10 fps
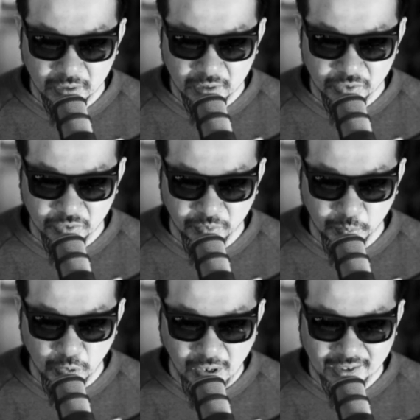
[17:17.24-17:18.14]
sort of
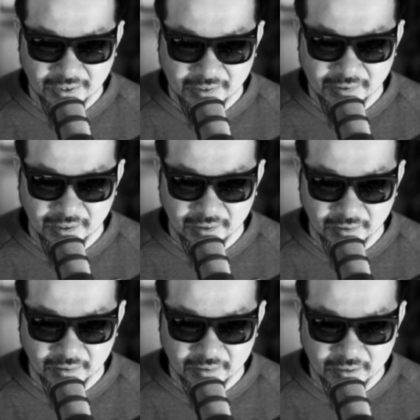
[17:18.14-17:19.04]
more artistic
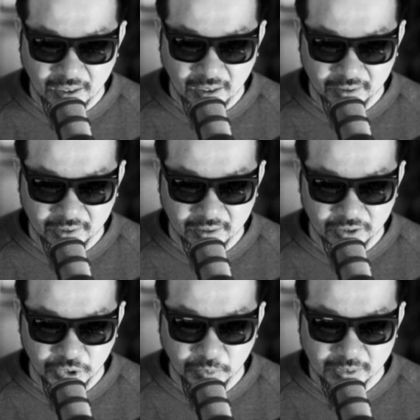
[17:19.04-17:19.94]
style than the
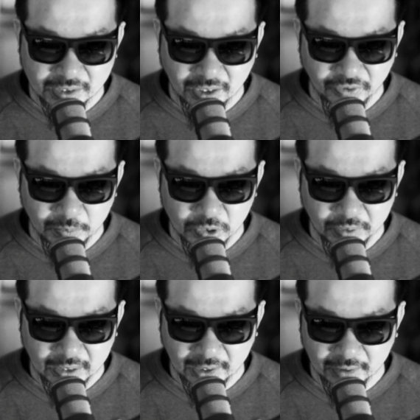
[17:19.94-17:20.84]
newer stuff I'm
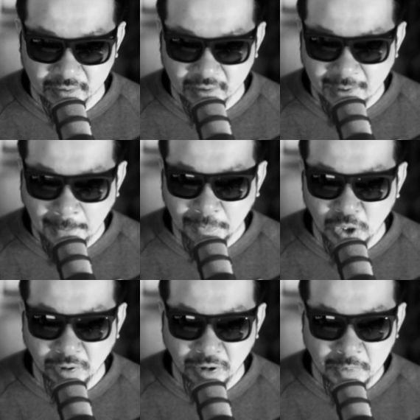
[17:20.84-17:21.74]
doing. And you
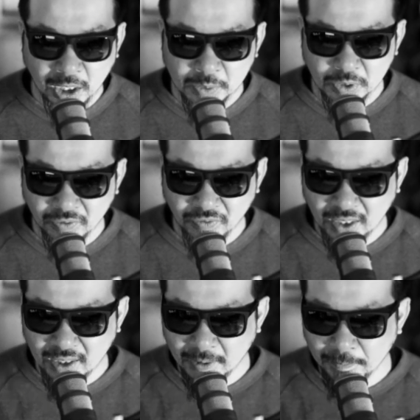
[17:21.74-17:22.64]
know, it reminds me of
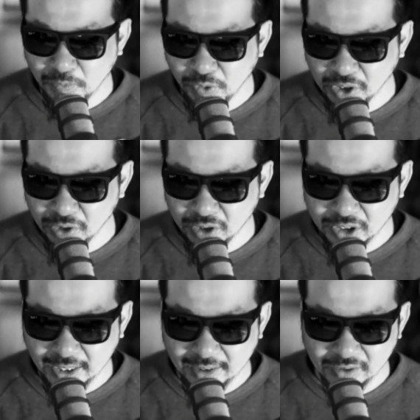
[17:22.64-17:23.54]
that
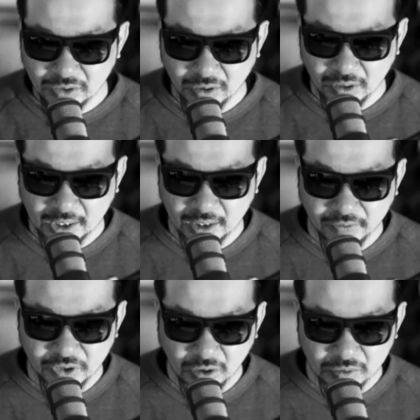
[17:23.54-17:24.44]
Regurgitator song, like I
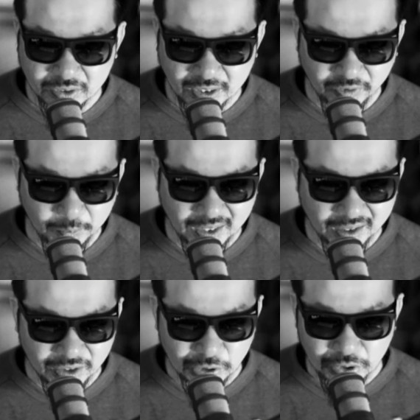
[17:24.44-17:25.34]
love your old stuff better
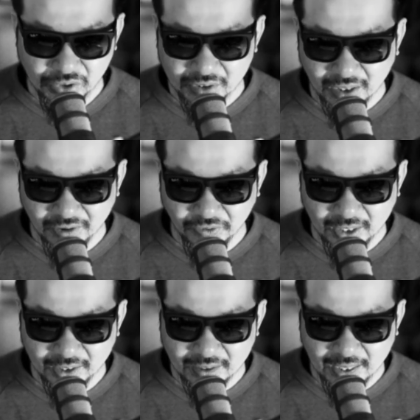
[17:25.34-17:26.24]
than your new stuff.
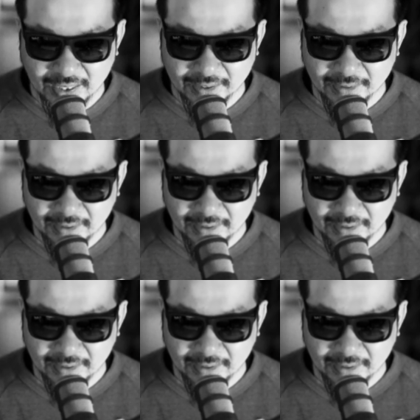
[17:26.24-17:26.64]
And it's like